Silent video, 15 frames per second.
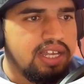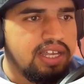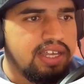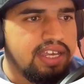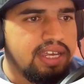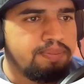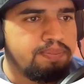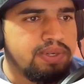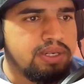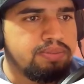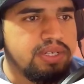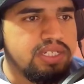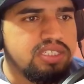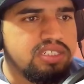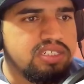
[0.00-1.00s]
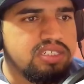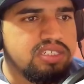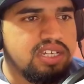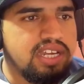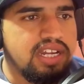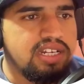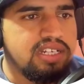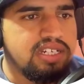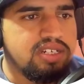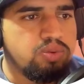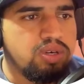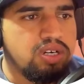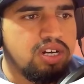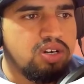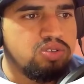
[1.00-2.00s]
a petabyte scale data
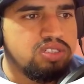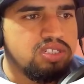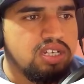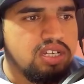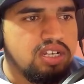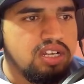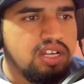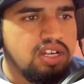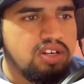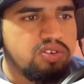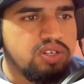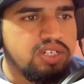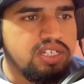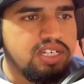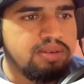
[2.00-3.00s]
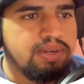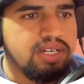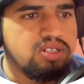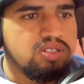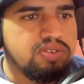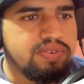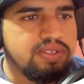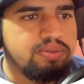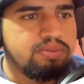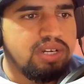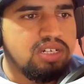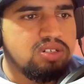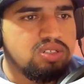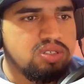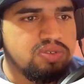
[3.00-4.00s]
warehouse, running a
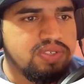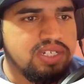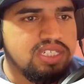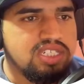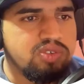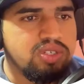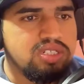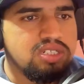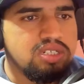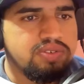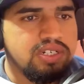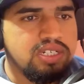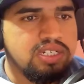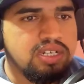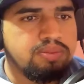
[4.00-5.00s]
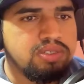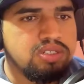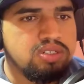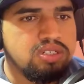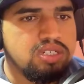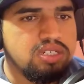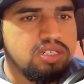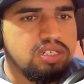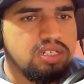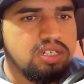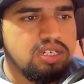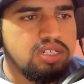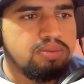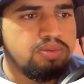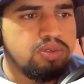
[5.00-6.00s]
Microsoft SQL server in Amazon
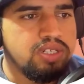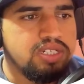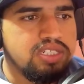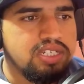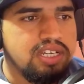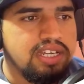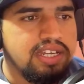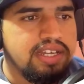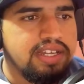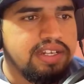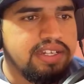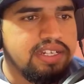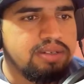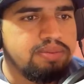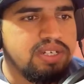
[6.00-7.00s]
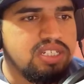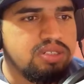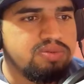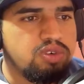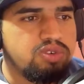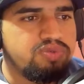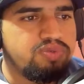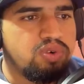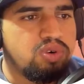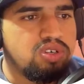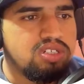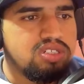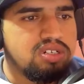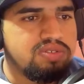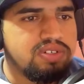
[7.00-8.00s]
AWS, database for
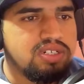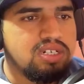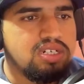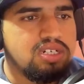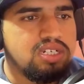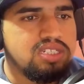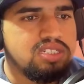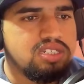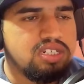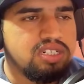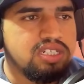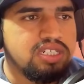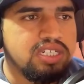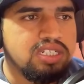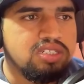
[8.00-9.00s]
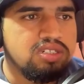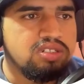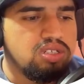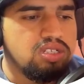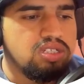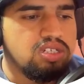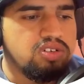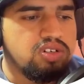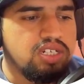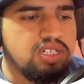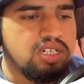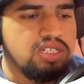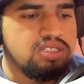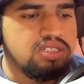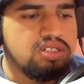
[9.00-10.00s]
serverless architecture. The right
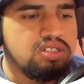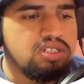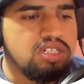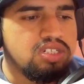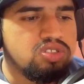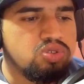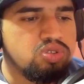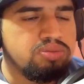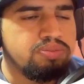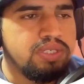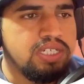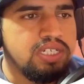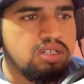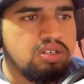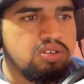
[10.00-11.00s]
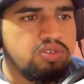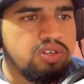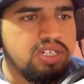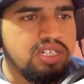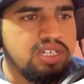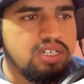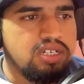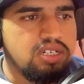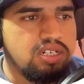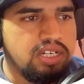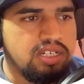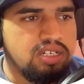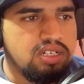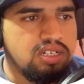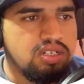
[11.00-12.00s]
answer here should be running,
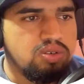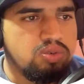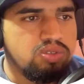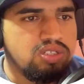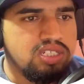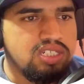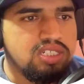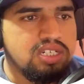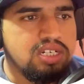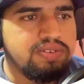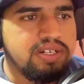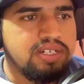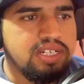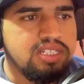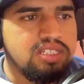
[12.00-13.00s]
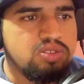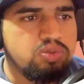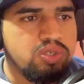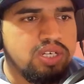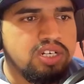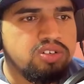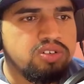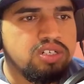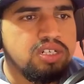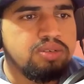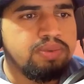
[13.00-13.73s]
this is the advantage. We can run in